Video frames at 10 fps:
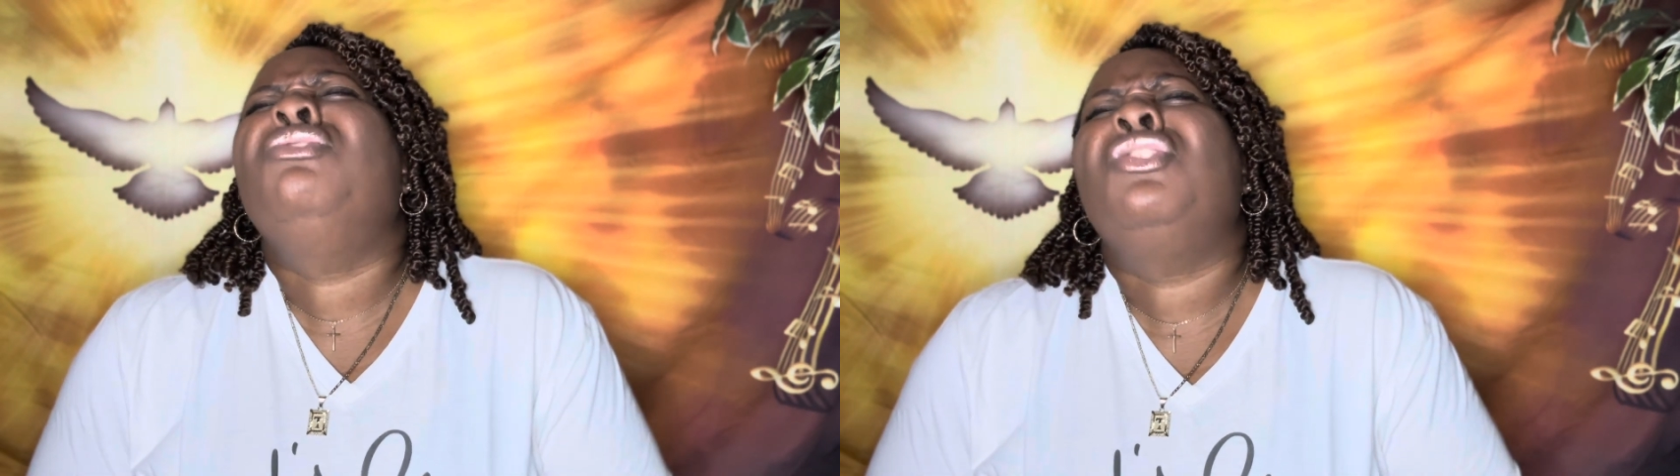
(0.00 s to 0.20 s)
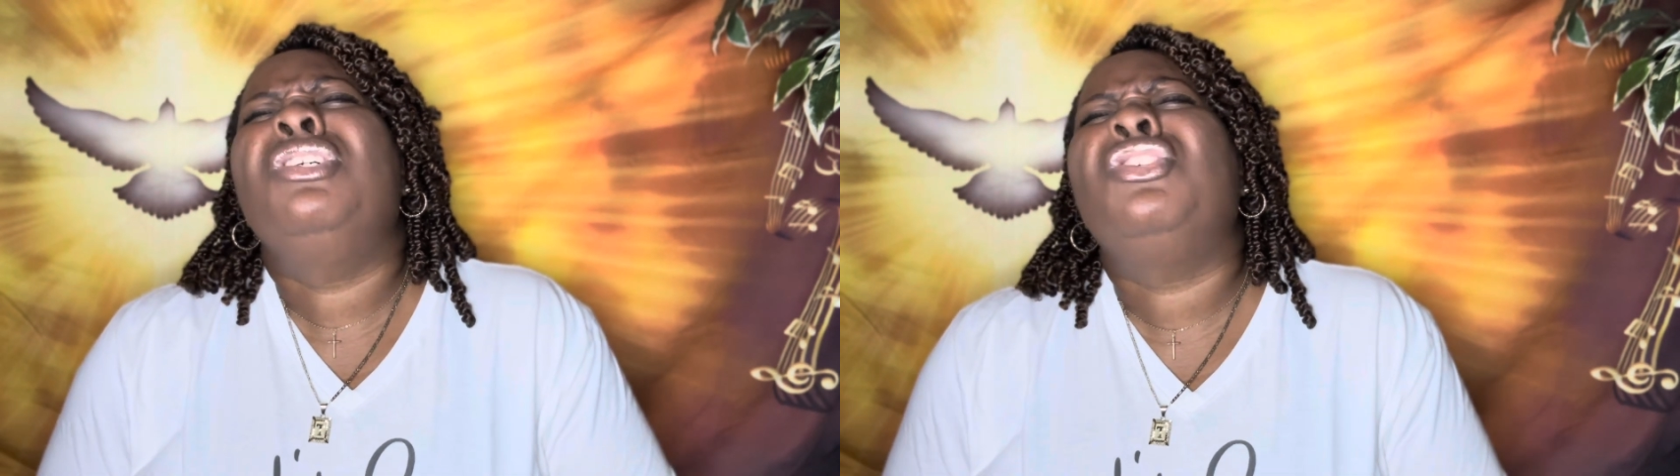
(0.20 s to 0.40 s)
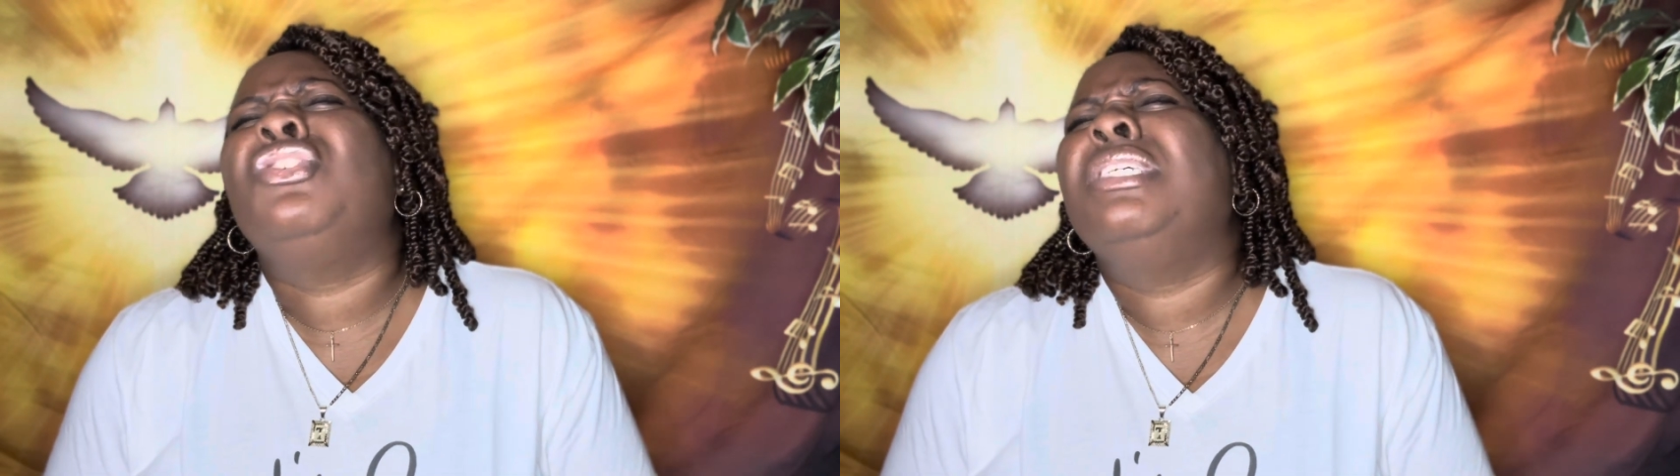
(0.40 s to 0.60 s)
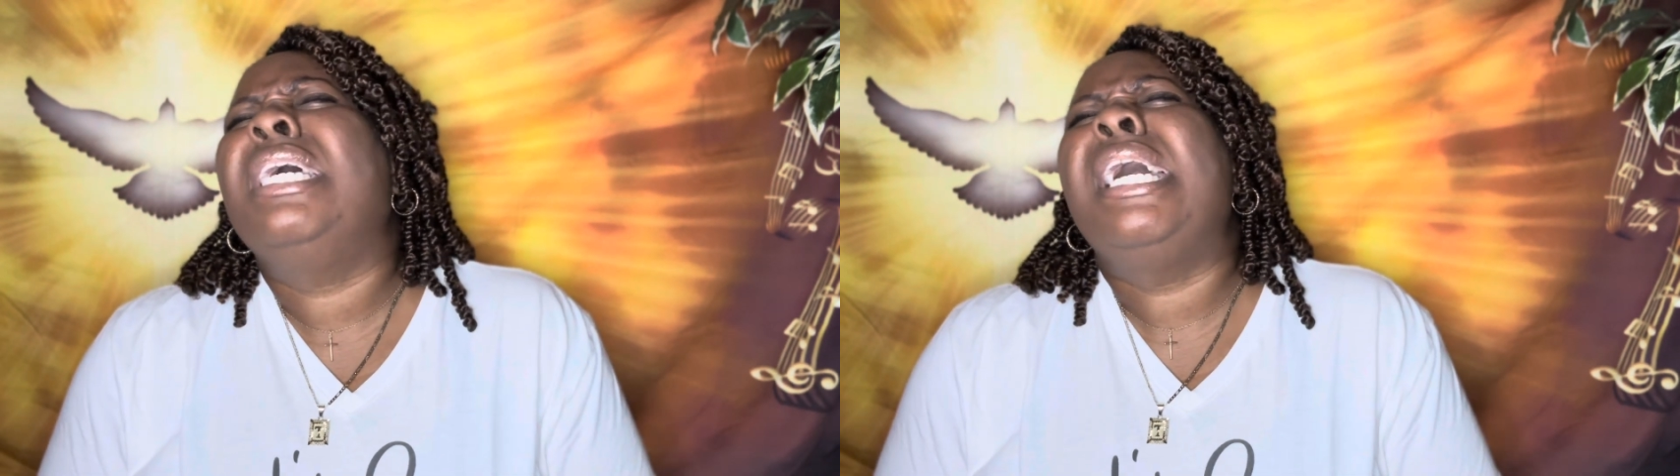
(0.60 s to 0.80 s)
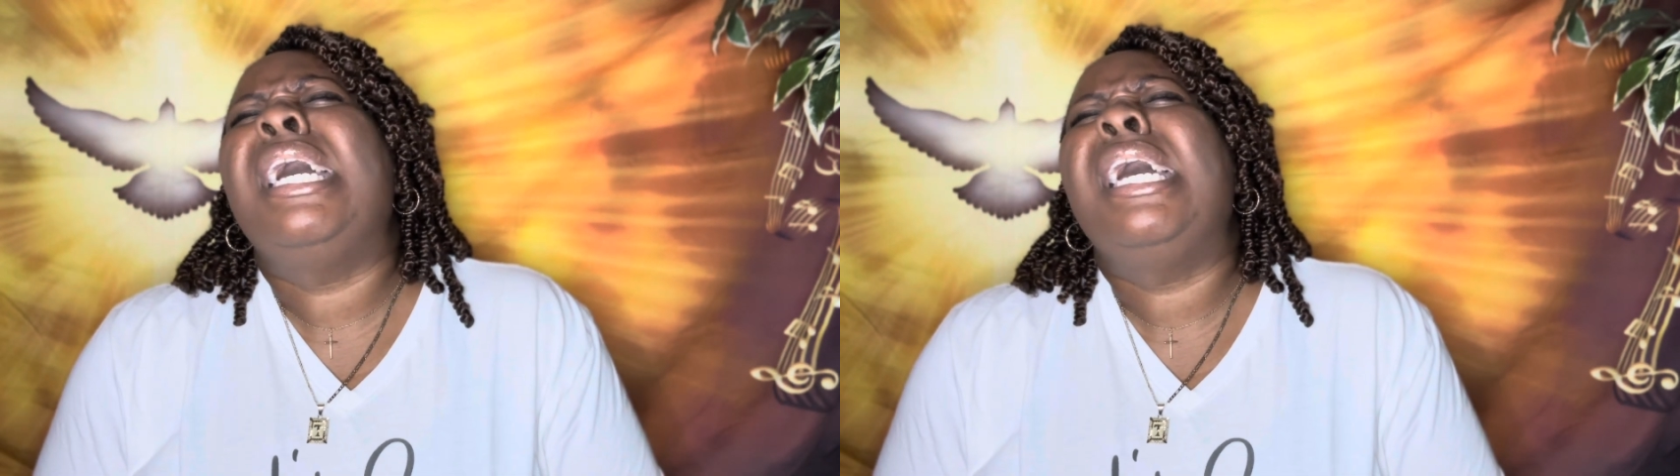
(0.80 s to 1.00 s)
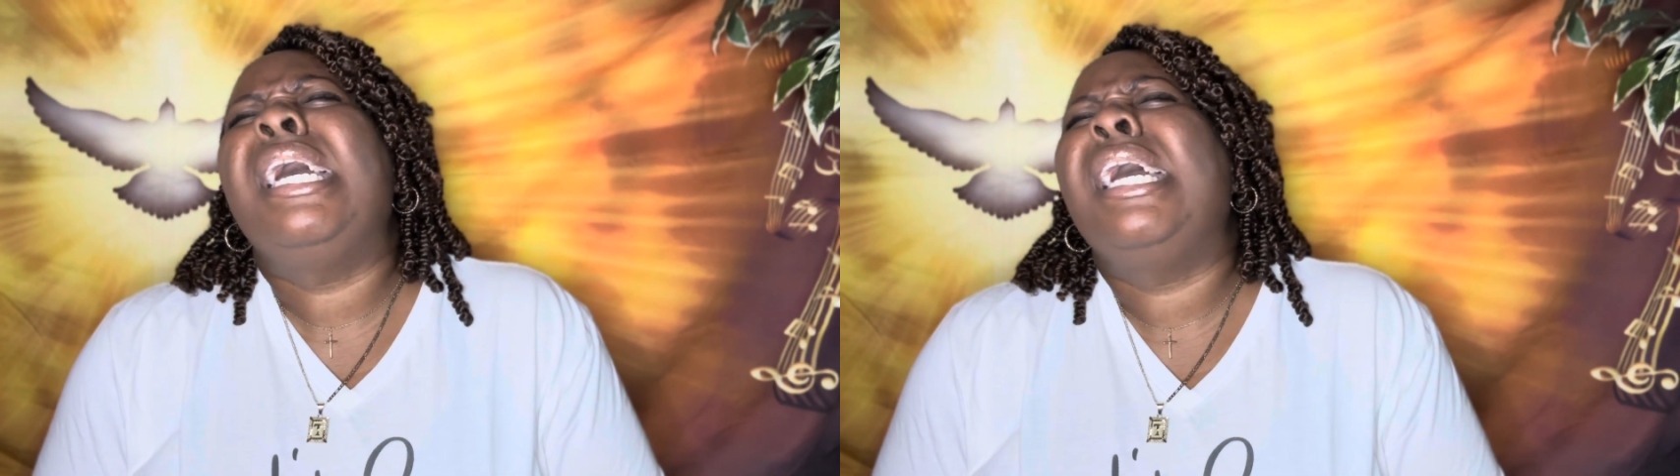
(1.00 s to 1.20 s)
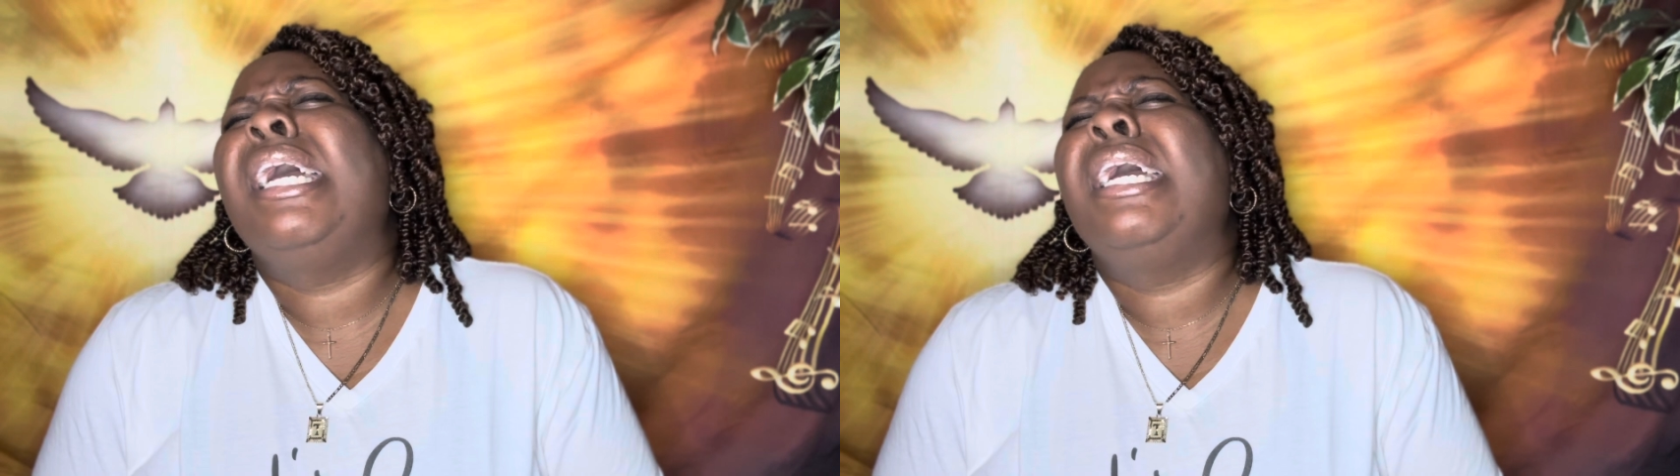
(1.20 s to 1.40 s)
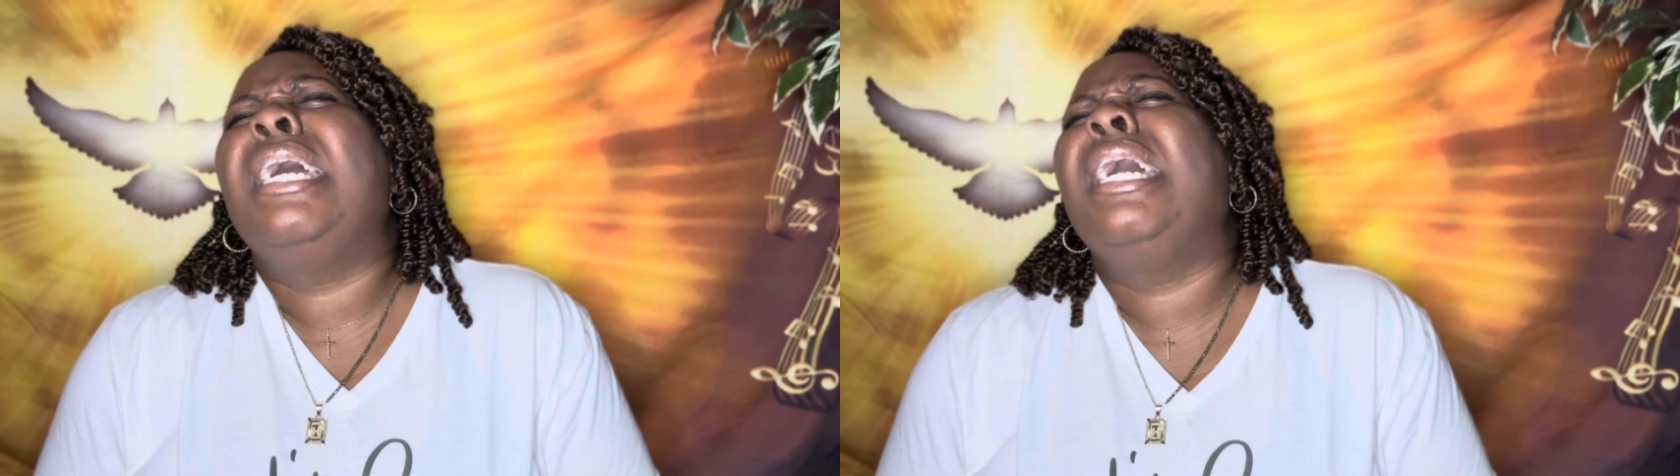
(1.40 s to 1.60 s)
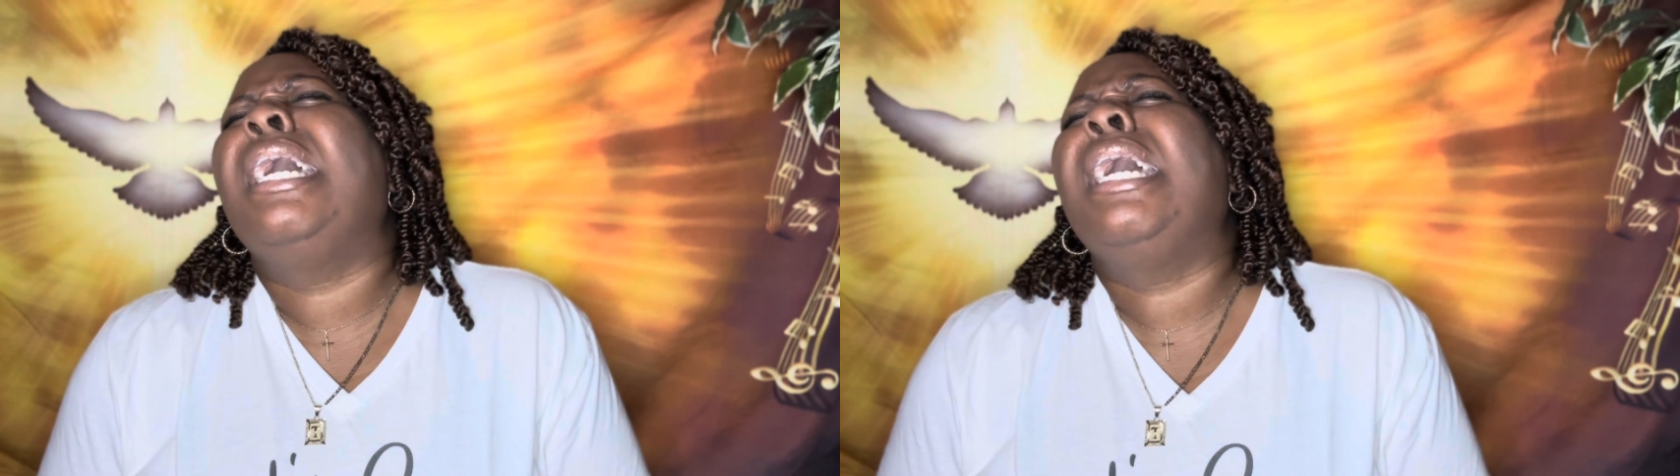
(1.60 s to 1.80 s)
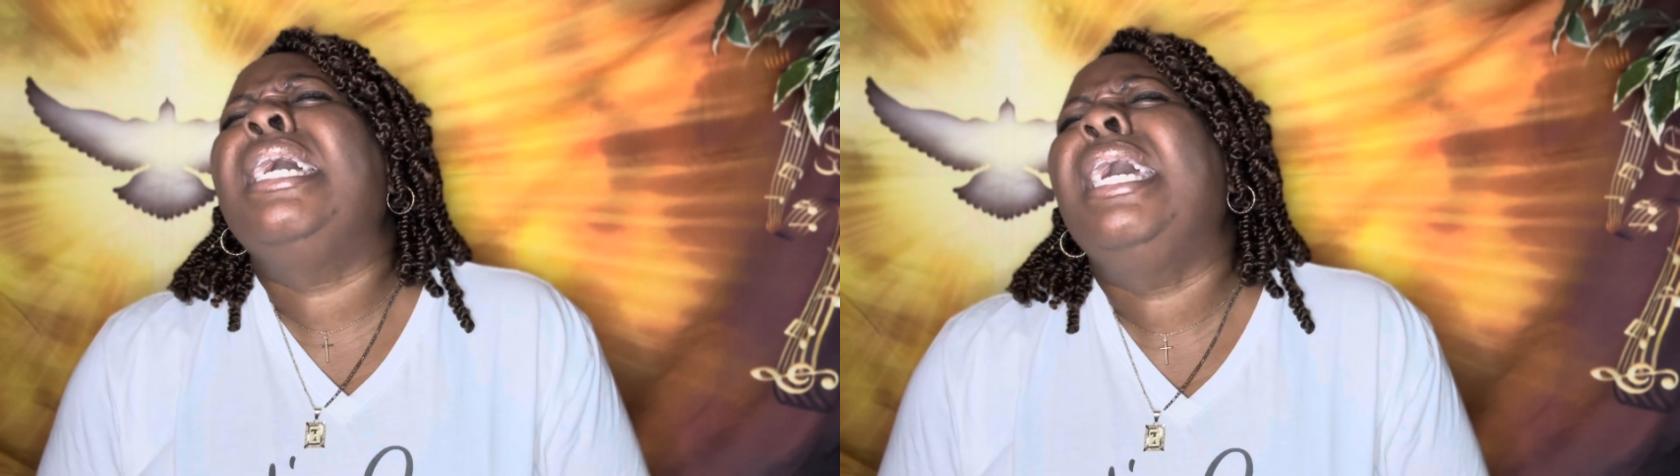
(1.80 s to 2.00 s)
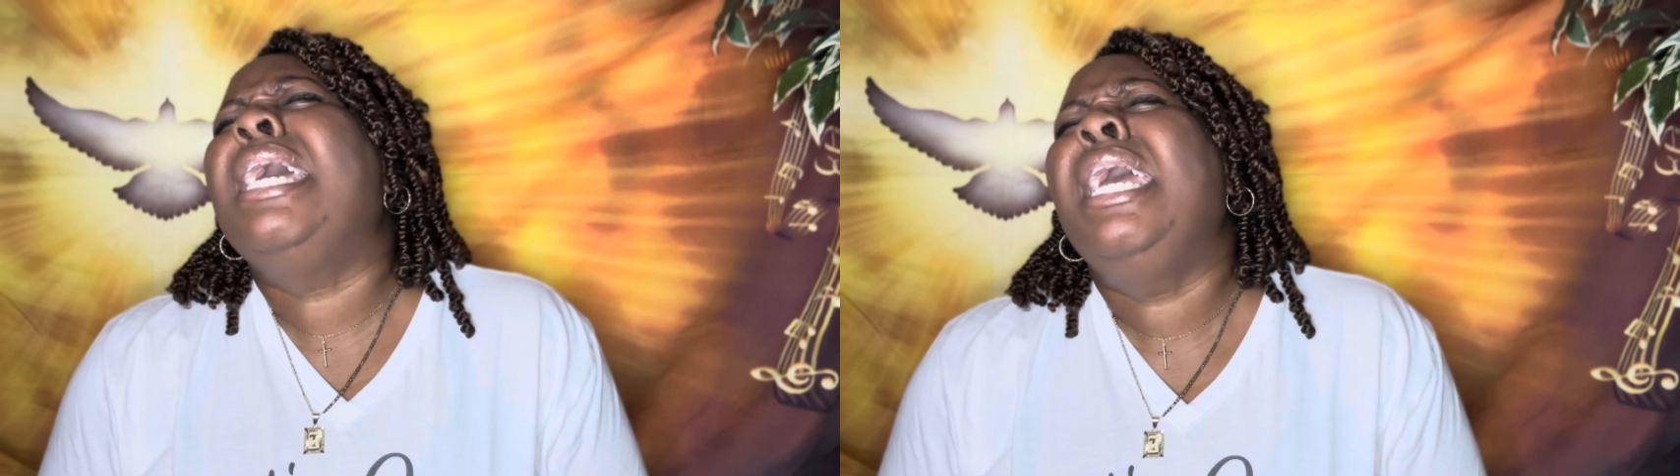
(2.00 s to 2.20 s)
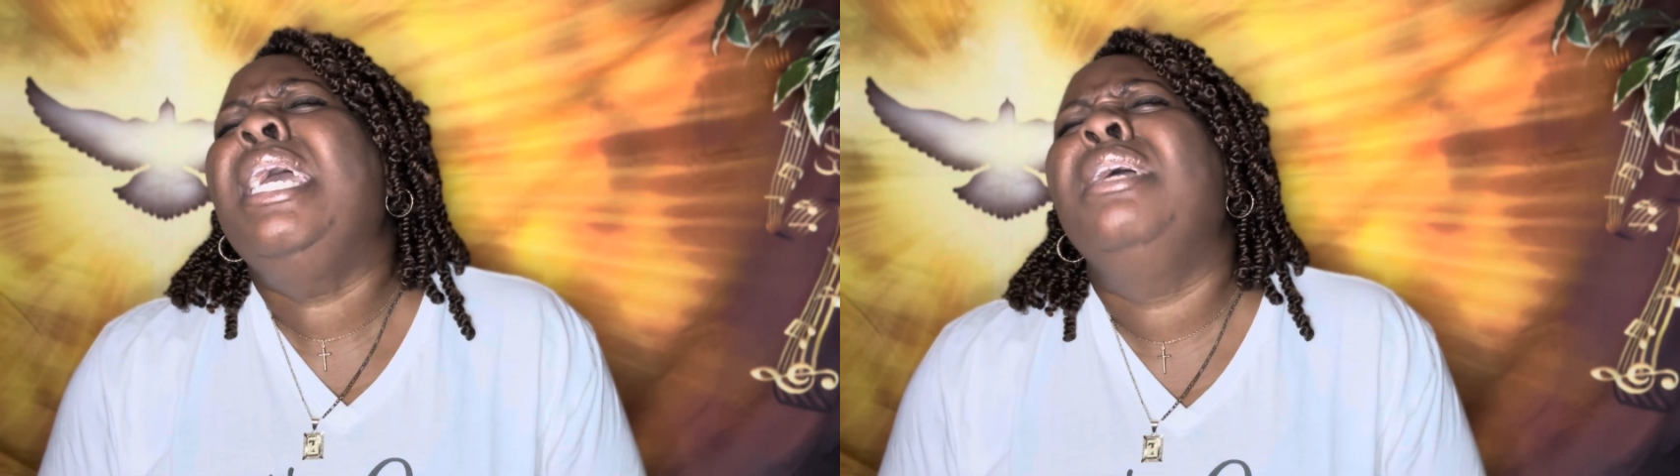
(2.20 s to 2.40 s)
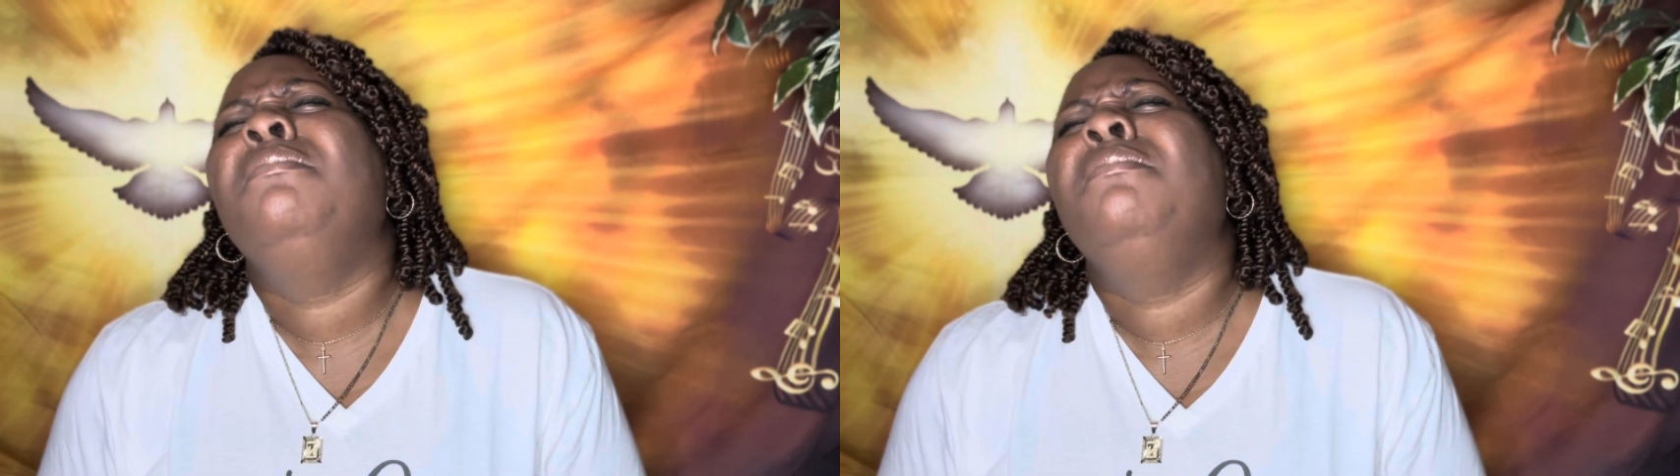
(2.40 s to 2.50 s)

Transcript: sustain